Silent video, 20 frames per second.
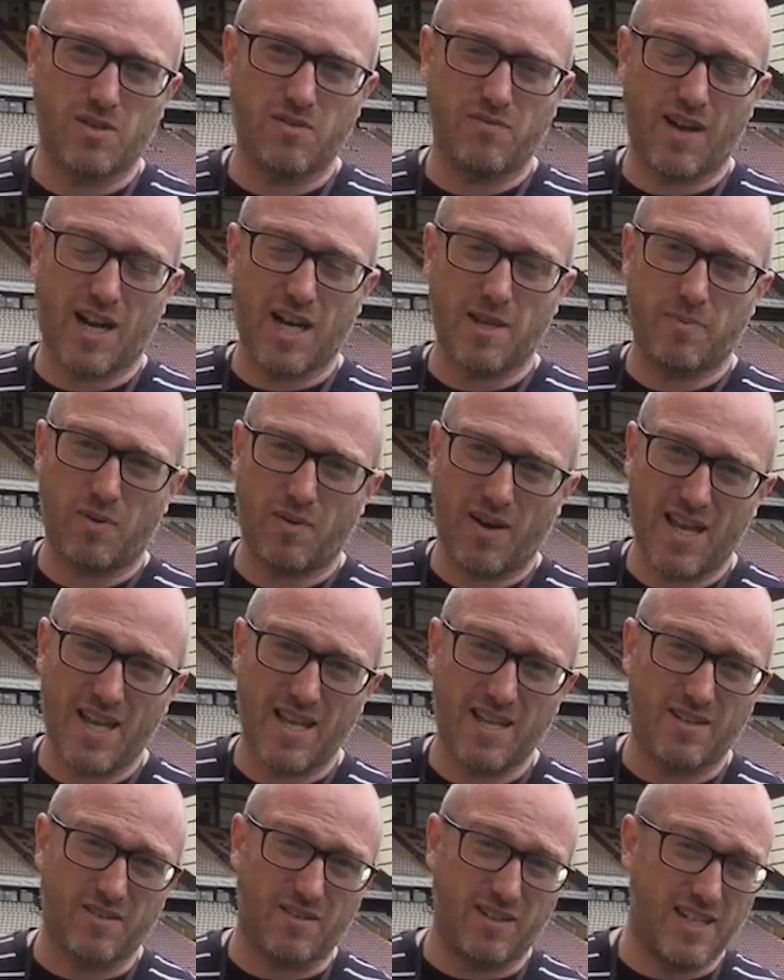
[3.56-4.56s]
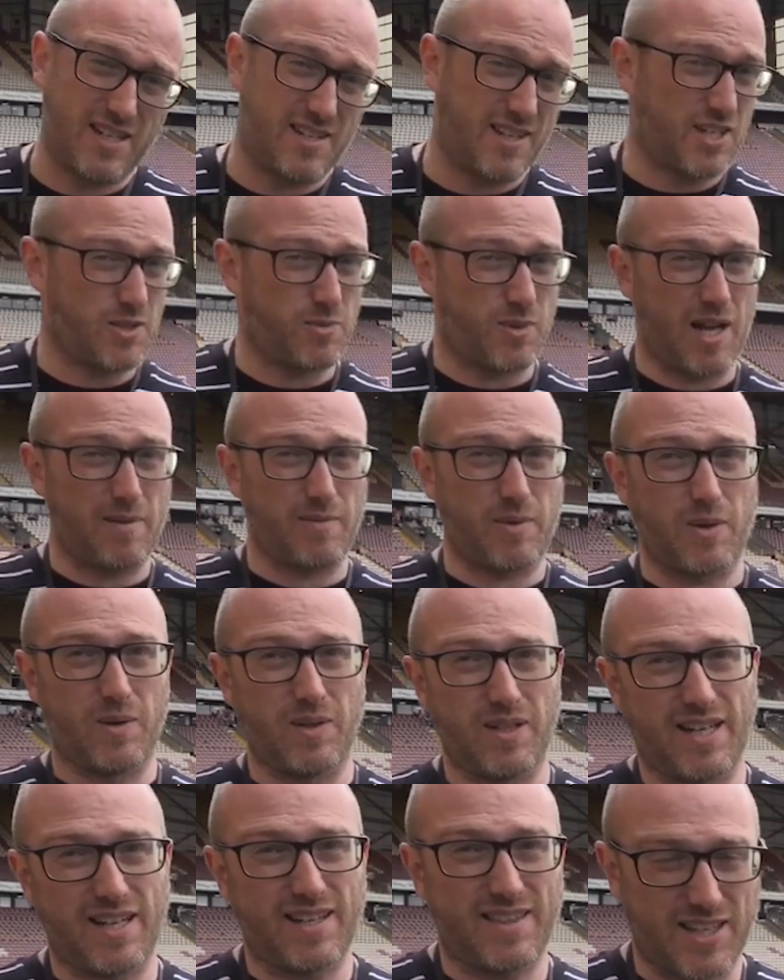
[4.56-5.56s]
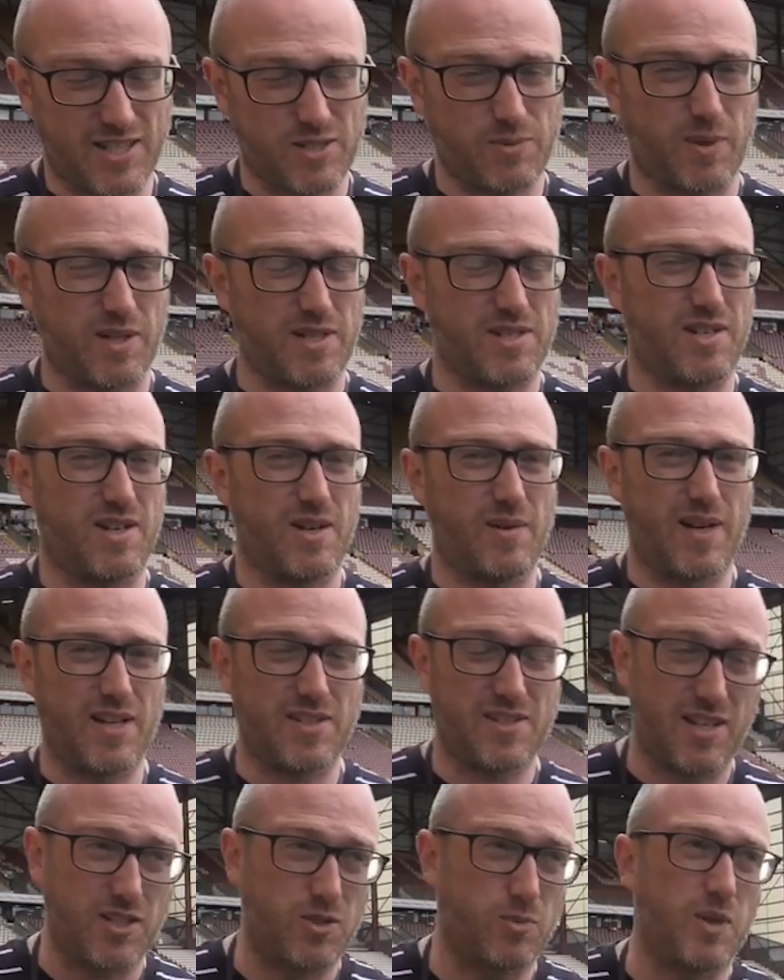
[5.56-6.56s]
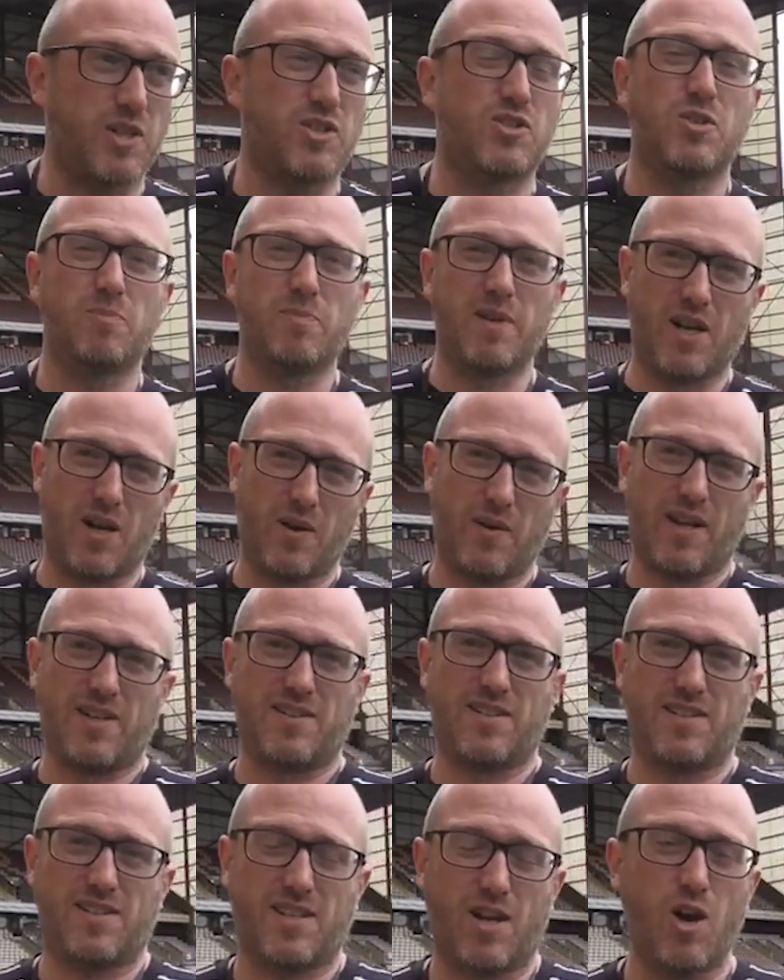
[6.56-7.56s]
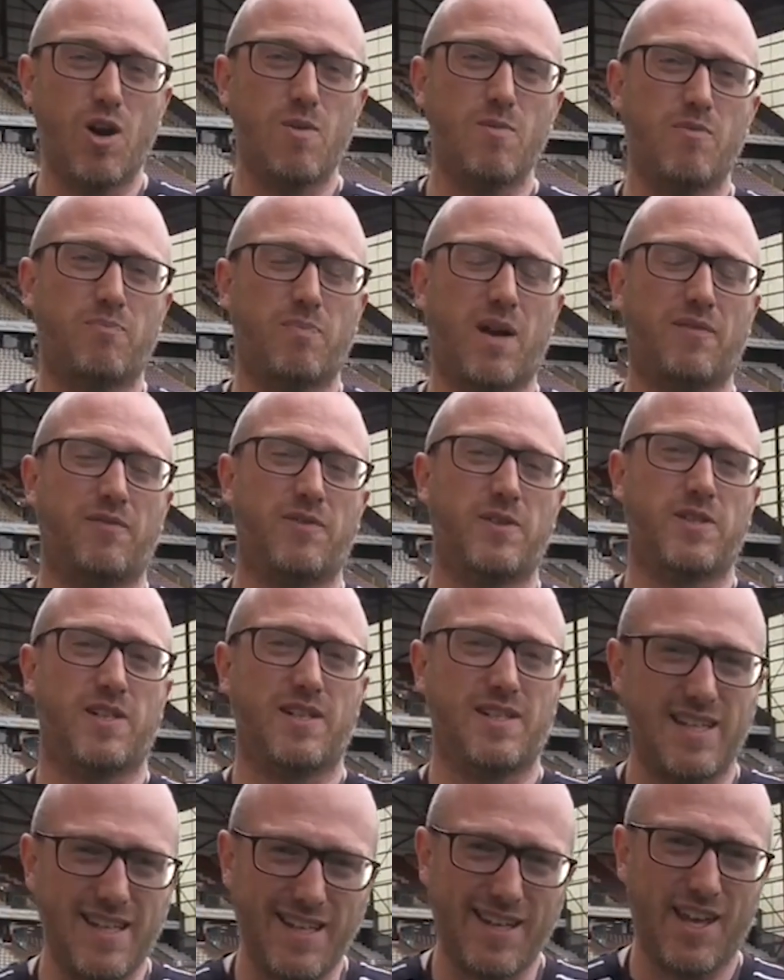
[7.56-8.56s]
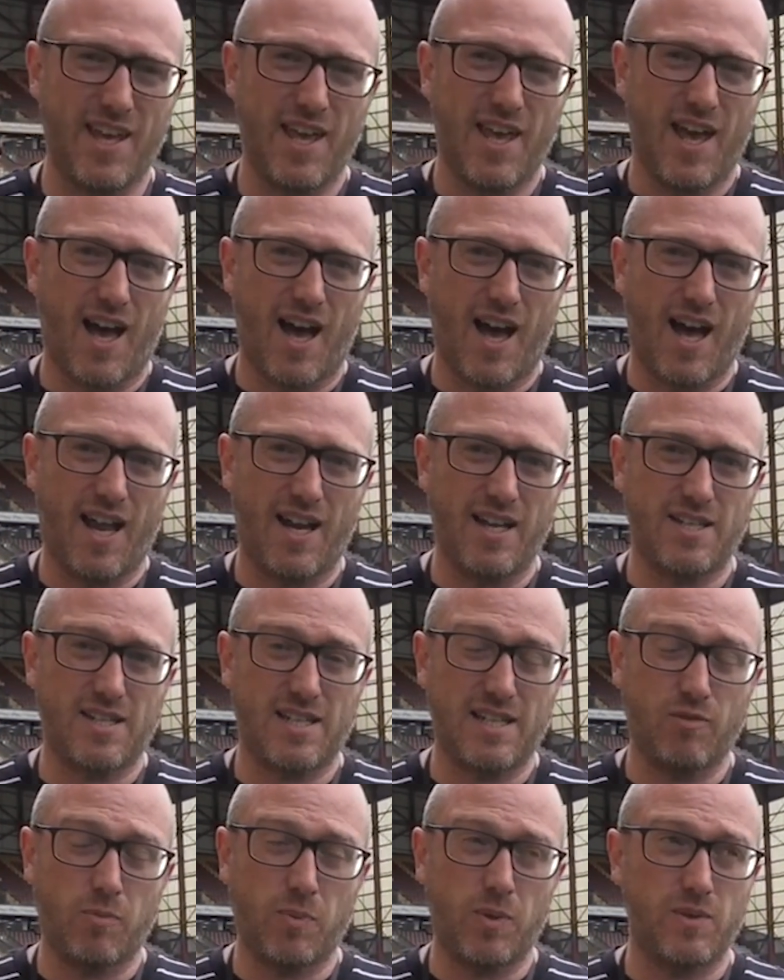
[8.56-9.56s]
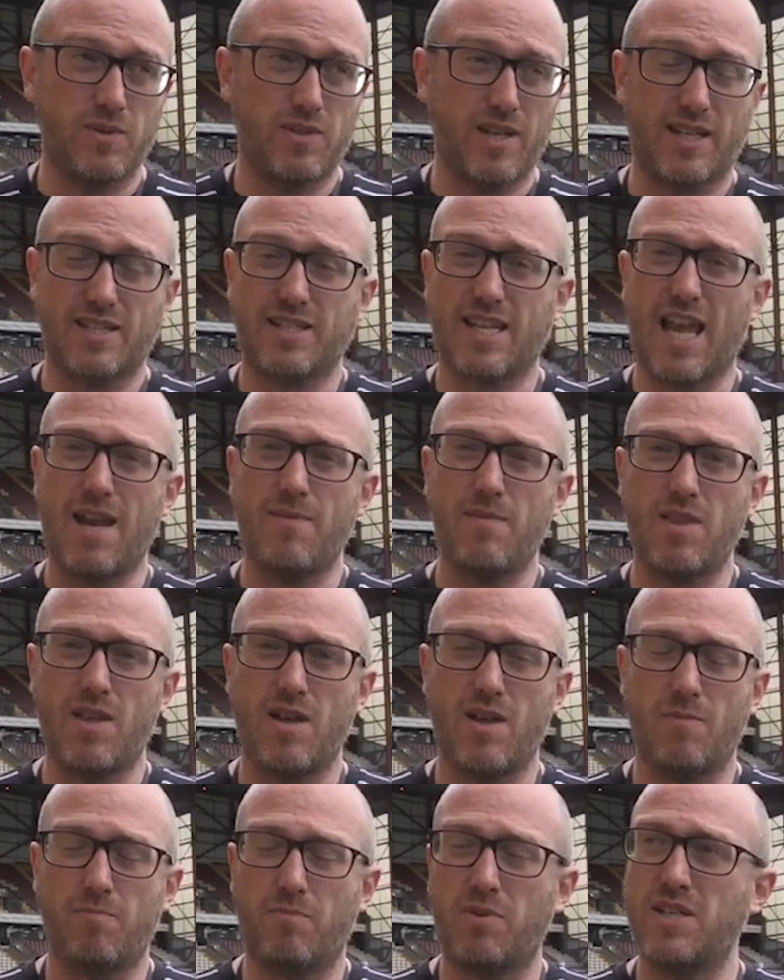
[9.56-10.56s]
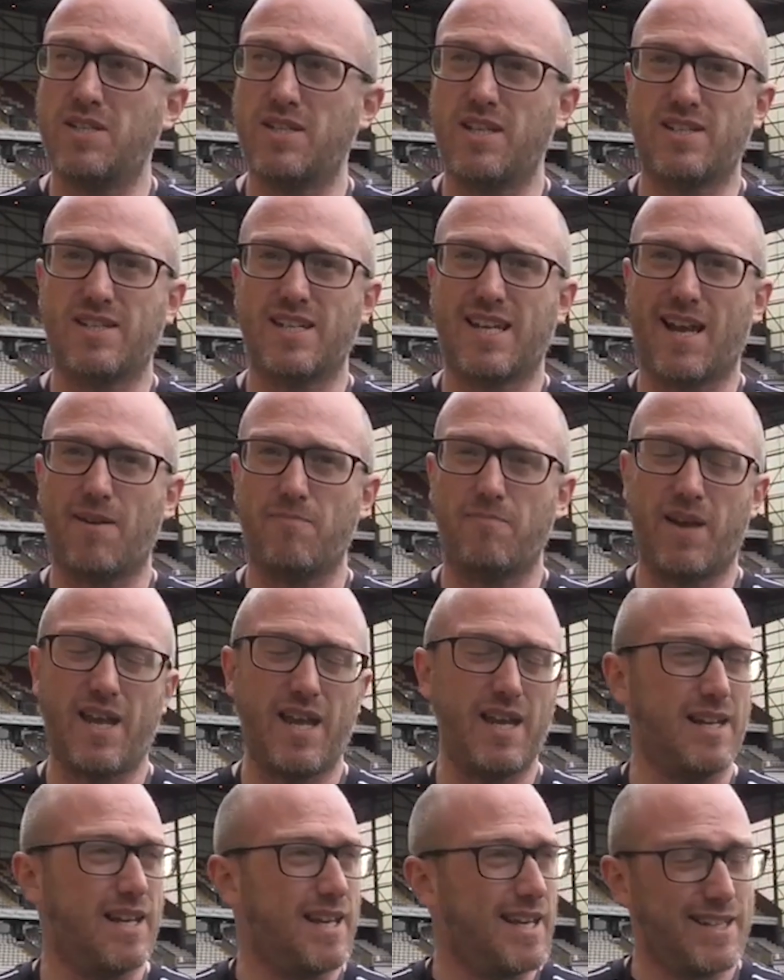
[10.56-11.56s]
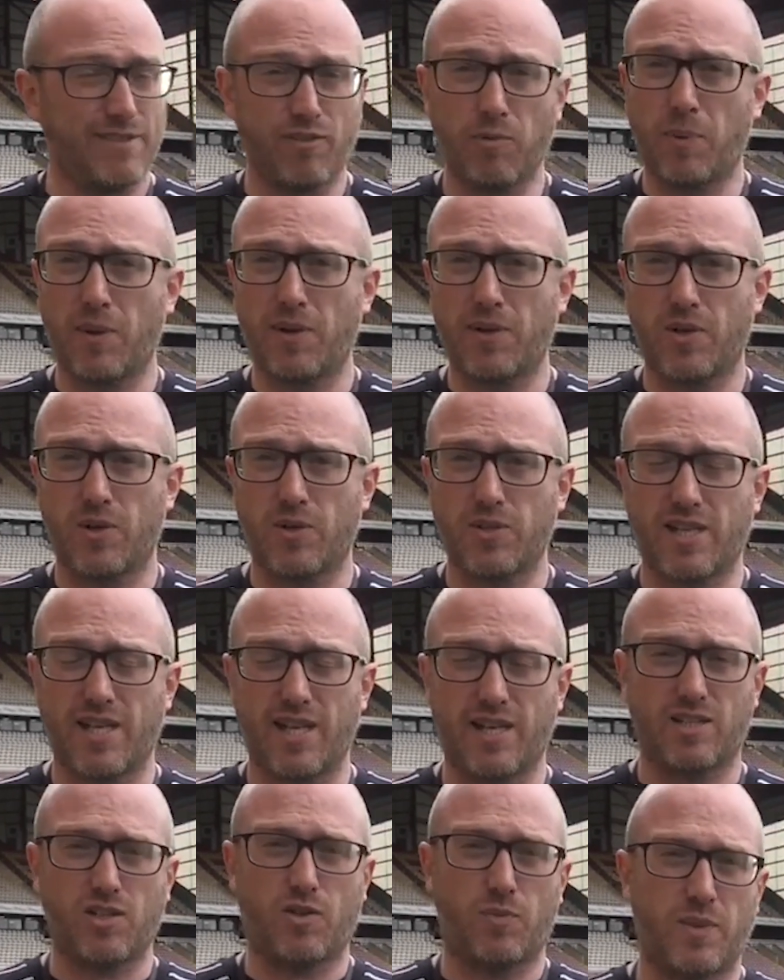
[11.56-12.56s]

to Valley Parade, or at least that's what I'm calling it, that's what it's known as, that's what it should be known as. It's the home of Bradford City and it's Liverpool's next game in the pre-season campaign. Liverpool of course kicked